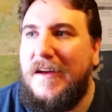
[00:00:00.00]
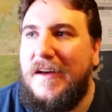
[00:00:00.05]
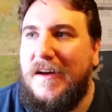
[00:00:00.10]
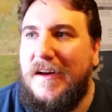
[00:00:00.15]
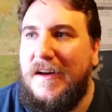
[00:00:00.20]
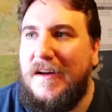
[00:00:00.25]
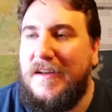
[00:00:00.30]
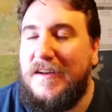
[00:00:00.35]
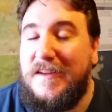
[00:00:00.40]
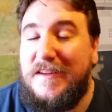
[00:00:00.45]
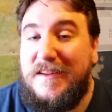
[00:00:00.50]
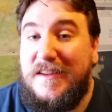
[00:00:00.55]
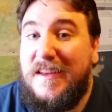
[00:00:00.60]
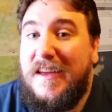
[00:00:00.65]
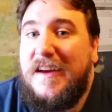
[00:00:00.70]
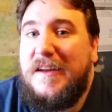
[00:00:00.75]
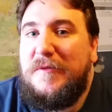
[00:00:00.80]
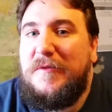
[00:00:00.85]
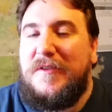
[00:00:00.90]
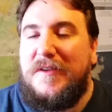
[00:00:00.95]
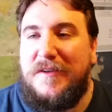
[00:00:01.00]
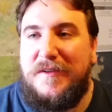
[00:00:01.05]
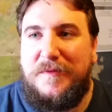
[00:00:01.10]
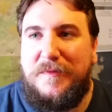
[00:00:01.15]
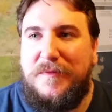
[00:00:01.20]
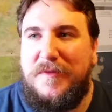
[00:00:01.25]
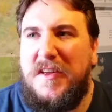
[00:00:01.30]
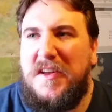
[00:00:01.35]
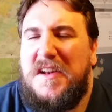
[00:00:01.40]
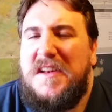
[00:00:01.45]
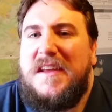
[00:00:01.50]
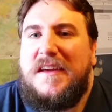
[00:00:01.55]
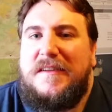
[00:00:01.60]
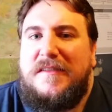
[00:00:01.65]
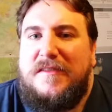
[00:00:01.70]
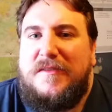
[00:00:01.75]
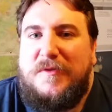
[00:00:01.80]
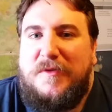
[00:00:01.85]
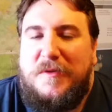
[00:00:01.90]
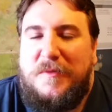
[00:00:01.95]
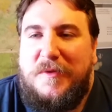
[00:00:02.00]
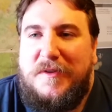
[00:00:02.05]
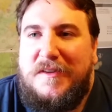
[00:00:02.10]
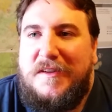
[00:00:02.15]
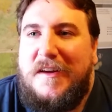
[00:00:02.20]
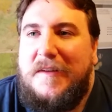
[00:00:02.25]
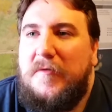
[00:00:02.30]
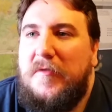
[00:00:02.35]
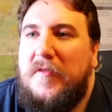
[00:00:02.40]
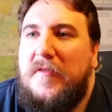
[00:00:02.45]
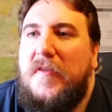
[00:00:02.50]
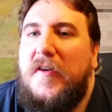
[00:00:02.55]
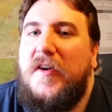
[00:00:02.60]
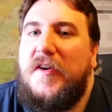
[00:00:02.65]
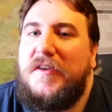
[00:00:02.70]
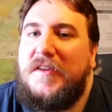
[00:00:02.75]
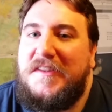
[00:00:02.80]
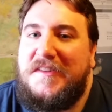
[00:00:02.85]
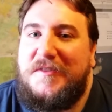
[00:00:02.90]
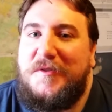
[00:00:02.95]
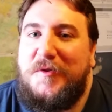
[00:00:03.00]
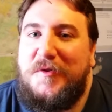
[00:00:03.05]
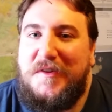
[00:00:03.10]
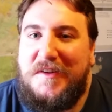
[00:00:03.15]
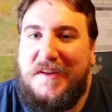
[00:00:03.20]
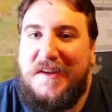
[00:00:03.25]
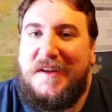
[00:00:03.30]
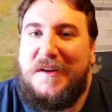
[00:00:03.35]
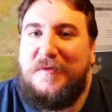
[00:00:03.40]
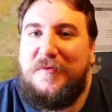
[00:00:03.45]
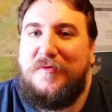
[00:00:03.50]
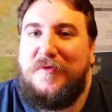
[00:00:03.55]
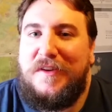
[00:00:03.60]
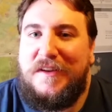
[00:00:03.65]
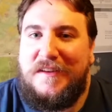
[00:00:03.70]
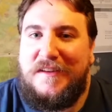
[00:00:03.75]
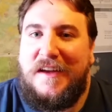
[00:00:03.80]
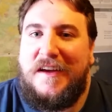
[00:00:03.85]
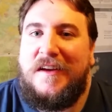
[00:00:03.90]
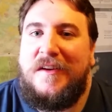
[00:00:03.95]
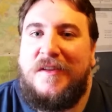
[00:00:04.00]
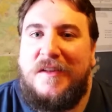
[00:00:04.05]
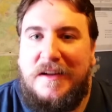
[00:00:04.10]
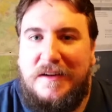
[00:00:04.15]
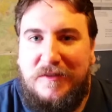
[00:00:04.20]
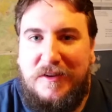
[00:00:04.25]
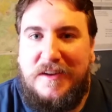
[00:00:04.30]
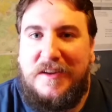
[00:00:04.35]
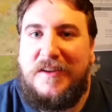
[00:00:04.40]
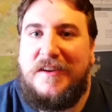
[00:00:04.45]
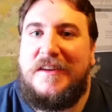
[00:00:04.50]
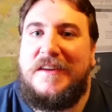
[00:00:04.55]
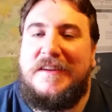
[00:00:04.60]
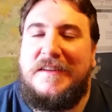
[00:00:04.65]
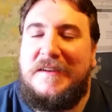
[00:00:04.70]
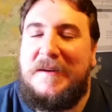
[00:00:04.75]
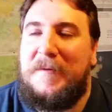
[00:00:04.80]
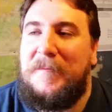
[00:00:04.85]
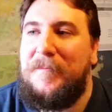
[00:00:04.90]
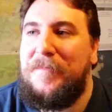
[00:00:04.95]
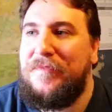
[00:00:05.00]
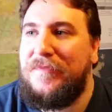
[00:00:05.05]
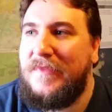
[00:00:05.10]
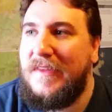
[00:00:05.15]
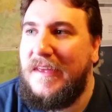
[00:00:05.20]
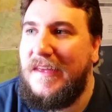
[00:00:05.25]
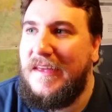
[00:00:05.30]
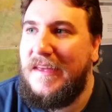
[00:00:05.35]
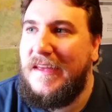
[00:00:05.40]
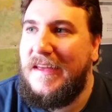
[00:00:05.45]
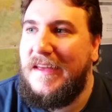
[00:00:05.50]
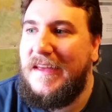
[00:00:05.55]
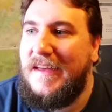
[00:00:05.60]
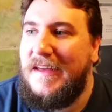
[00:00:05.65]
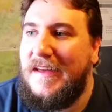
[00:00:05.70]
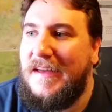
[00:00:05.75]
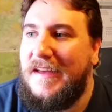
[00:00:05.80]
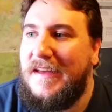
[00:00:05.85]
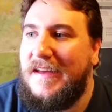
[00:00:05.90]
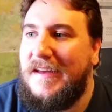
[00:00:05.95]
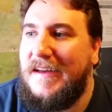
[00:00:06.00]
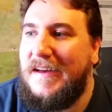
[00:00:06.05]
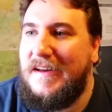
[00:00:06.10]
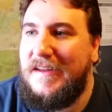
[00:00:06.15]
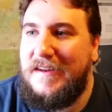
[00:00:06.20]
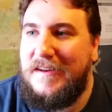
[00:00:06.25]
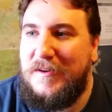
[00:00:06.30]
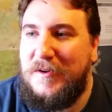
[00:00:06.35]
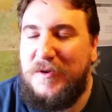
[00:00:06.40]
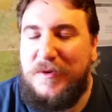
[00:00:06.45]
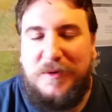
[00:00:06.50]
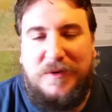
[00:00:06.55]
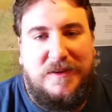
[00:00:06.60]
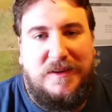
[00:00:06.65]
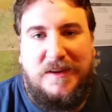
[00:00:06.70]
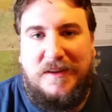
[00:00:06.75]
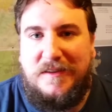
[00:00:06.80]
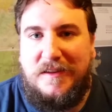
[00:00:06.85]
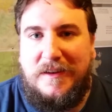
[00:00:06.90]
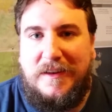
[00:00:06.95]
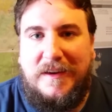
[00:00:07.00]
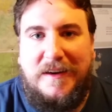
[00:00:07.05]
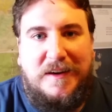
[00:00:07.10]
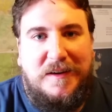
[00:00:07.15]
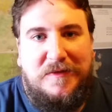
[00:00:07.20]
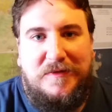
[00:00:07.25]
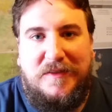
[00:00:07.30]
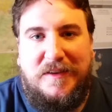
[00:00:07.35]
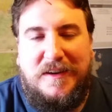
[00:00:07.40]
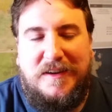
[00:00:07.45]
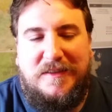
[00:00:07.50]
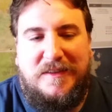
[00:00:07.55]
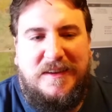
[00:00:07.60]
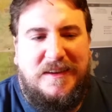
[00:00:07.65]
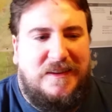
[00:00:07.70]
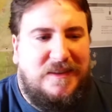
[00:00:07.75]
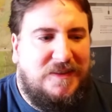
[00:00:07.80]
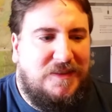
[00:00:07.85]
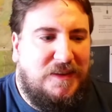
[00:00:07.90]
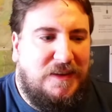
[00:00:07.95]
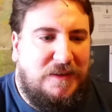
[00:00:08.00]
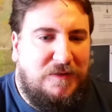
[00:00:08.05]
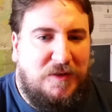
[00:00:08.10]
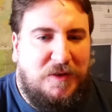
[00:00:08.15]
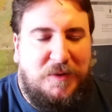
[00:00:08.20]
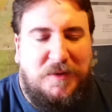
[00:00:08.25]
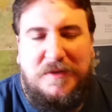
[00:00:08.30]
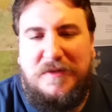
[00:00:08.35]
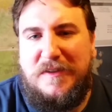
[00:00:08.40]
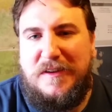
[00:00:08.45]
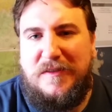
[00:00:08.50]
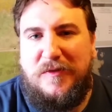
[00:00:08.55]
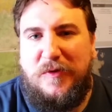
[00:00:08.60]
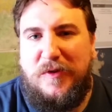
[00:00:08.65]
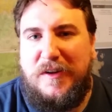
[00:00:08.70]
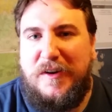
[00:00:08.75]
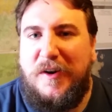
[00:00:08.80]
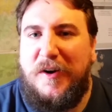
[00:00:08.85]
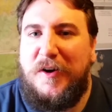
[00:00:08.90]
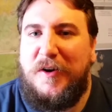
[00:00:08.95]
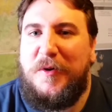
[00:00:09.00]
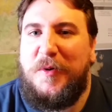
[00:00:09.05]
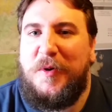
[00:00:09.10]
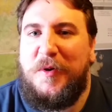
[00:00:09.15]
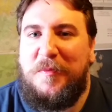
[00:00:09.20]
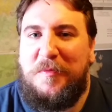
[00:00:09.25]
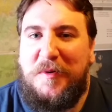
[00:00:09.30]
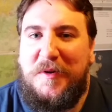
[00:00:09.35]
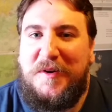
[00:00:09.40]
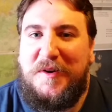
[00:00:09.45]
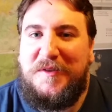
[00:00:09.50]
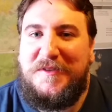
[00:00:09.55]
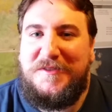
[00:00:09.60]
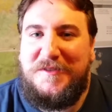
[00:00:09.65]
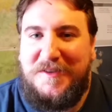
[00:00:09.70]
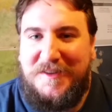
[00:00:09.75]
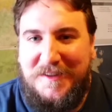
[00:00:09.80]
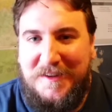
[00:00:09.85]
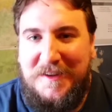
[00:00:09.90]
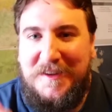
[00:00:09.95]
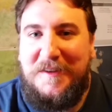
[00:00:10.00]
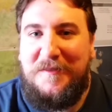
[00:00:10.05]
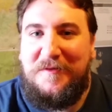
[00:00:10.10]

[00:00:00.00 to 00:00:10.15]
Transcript: And it's a kind of a, not a nice story, but it's kind of a funny story to kind of retell every now and again. And it always gets a laugh, and I think Steve always feels really awkward because of it.